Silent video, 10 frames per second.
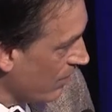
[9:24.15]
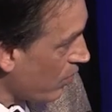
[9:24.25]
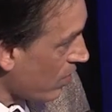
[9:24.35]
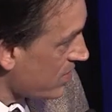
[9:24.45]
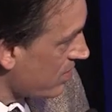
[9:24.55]
of
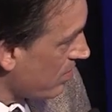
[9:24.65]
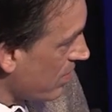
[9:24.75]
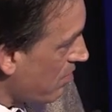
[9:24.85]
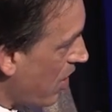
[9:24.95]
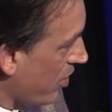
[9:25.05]
course,
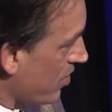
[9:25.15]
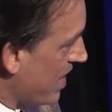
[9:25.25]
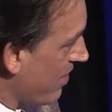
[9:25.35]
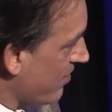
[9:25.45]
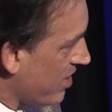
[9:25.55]
the
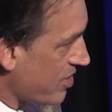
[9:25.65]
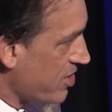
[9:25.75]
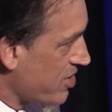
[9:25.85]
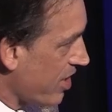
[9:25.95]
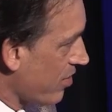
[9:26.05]
molecules have to
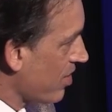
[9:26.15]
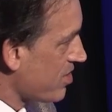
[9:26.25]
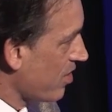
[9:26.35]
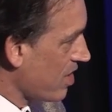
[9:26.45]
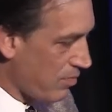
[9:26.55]
touch each other a
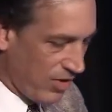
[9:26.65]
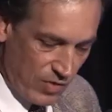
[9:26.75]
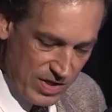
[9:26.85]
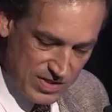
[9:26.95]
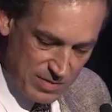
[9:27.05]
certain number
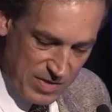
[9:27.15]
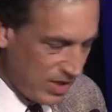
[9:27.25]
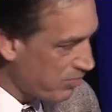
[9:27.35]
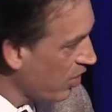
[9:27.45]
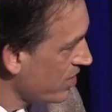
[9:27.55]
of ways to
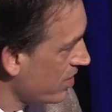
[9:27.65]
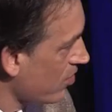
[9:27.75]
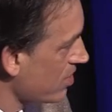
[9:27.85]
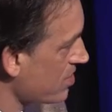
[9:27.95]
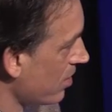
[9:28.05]
make a protein
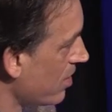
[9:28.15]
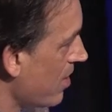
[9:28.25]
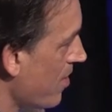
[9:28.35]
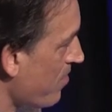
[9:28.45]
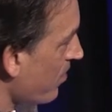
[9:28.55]
crystal.
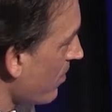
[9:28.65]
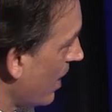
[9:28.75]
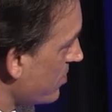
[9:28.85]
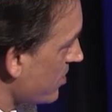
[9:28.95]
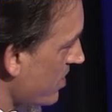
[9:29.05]

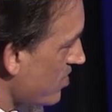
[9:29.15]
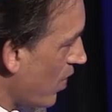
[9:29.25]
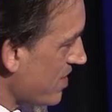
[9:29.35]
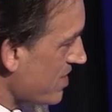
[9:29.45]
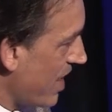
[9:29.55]
And just this
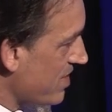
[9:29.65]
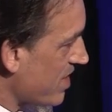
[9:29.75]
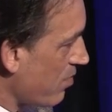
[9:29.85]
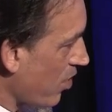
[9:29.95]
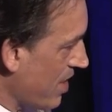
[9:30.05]
one slide
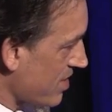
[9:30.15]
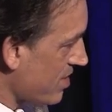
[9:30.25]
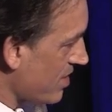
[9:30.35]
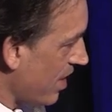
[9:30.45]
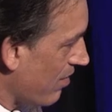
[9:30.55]

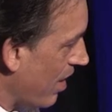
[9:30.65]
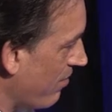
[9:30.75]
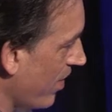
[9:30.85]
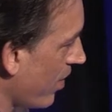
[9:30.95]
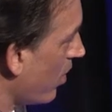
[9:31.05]
summarizes a, a
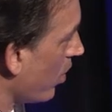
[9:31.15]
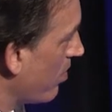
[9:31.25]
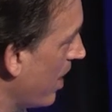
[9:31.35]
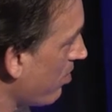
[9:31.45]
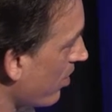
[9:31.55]
very
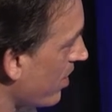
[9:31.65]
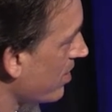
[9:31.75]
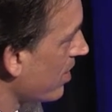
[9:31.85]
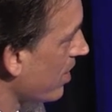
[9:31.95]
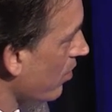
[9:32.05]
old paper
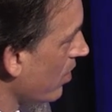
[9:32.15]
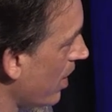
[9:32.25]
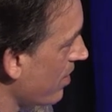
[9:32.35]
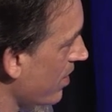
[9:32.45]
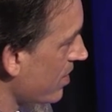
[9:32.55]
that uh,
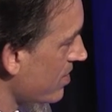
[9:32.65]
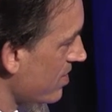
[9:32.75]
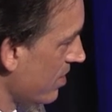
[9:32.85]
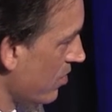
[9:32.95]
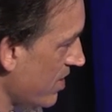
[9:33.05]
I think
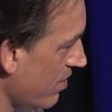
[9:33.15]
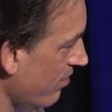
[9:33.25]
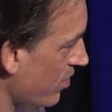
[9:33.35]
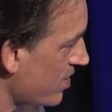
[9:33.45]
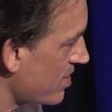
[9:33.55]
is whose
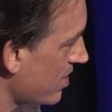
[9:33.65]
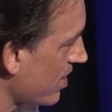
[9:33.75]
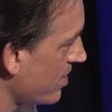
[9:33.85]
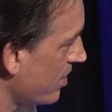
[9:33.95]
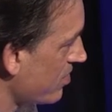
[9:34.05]
influence
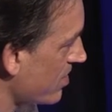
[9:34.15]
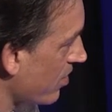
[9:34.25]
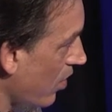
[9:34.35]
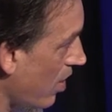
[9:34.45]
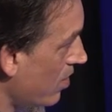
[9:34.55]
continues to
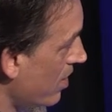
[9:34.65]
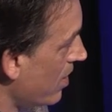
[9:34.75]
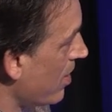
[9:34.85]
grow,